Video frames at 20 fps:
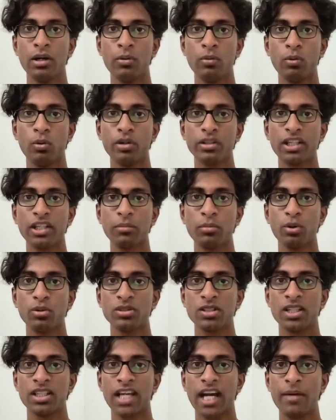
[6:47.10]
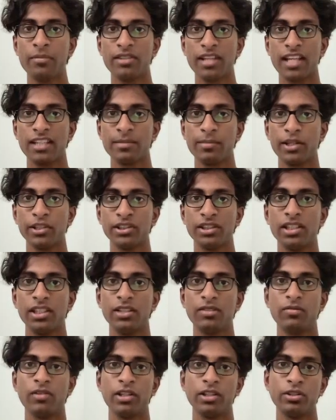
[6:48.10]
working most of the times,
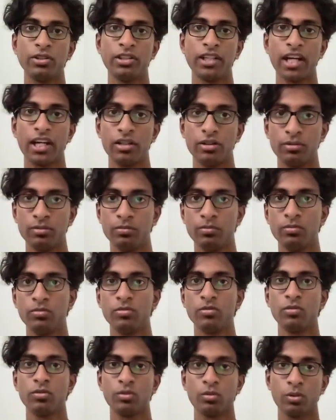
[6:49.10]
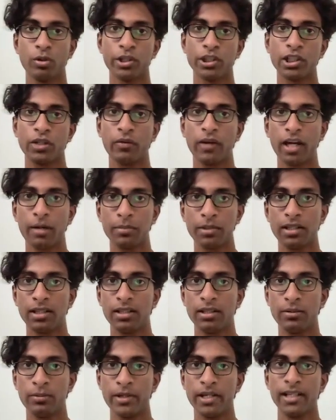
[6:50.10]
especially when you try to work your way up
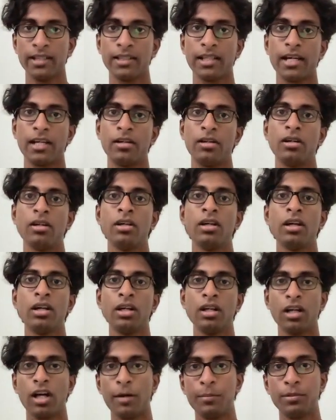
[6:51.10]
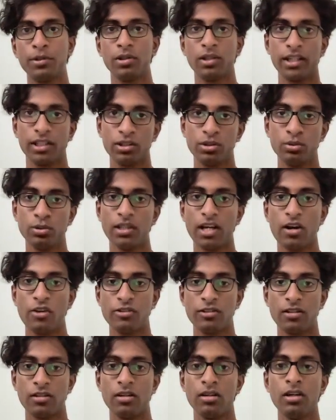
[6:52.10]
the rating ladder up to like
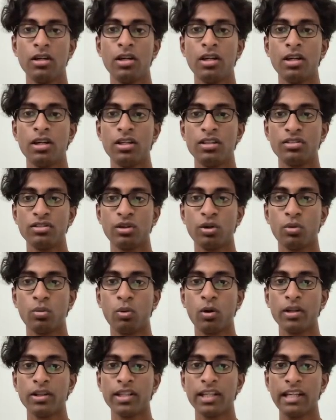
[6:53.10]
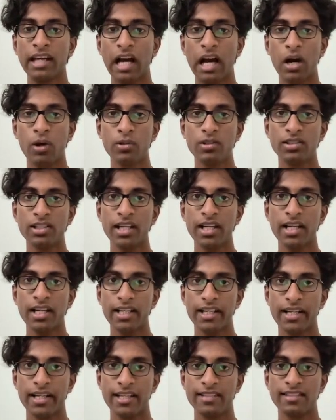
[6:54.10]
2000. So one thing I would
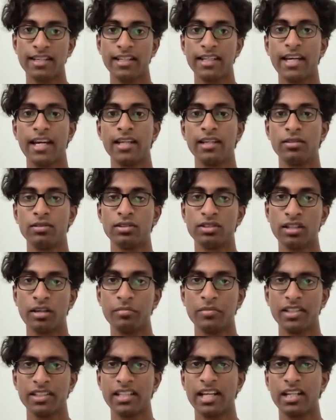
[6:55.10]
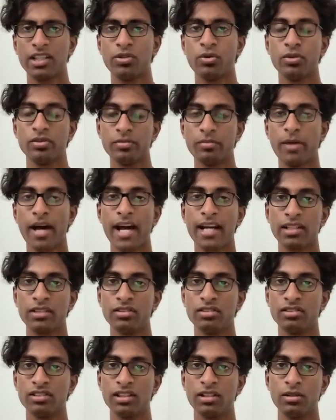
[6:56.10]
say is again something that goes back
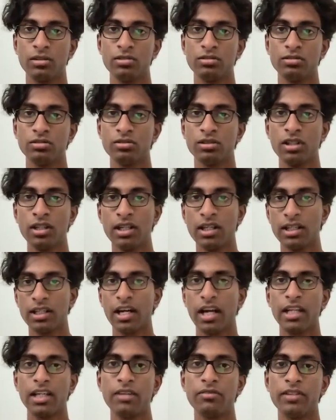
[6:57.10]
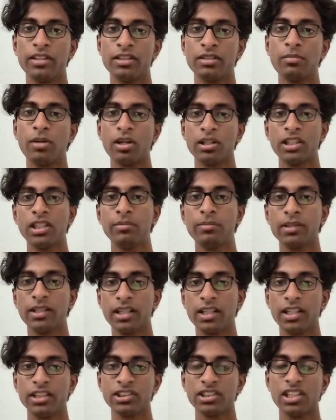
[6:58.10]
to skill 2 kind of, it's about keeping
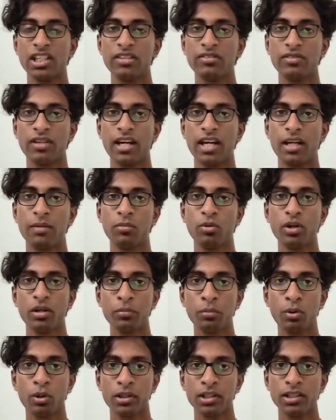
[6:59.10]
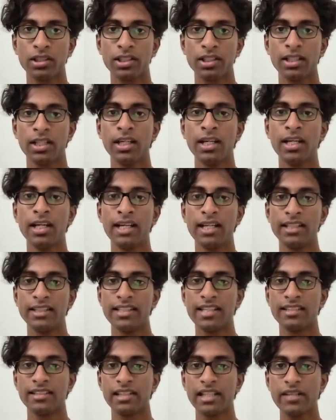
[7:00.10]
initiative and more importantly
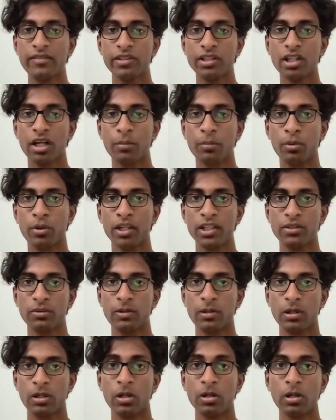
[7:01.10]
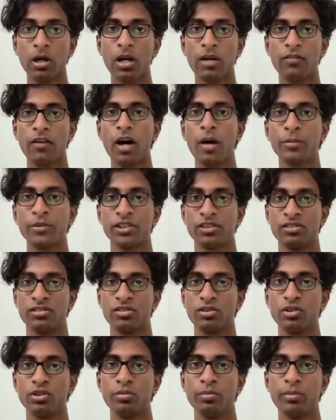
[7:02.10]
just leaving your opponents with a lot of options. So you